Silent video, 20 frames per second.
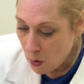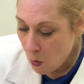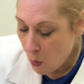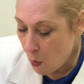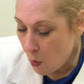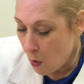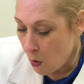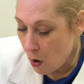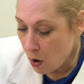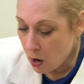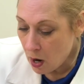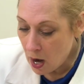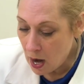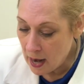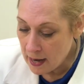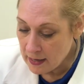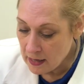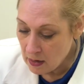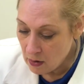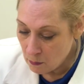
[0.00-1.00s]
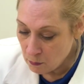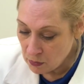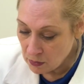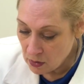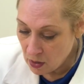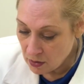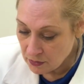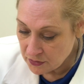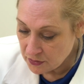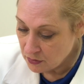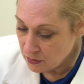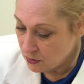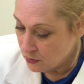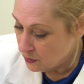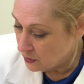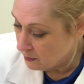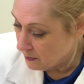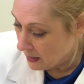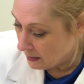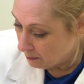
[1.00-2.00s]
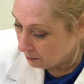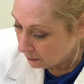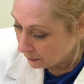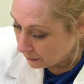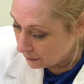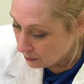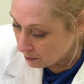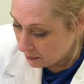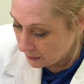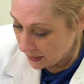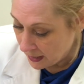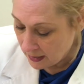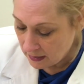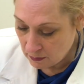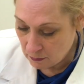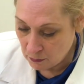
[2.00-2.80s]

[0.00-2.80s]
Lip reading: or I will also use my blue bit,